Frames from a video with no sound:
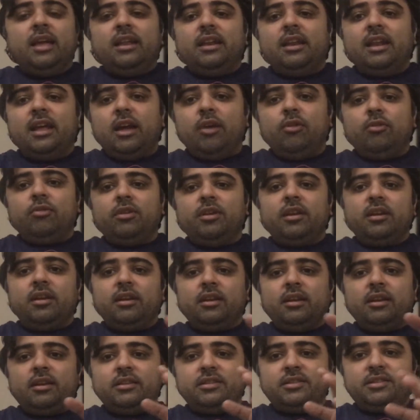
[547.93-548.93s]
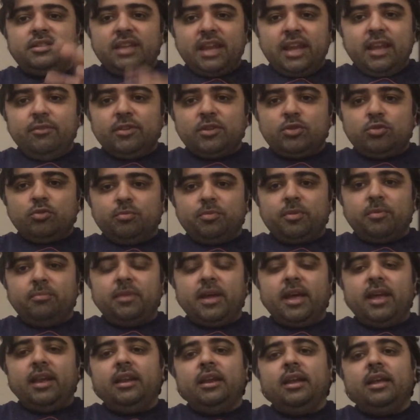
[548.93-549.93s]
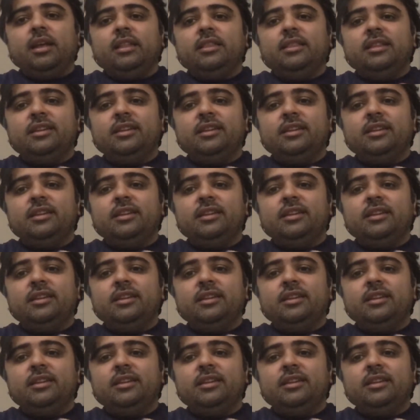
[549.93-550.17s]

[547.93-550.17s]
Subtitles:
Now, staying with Superman,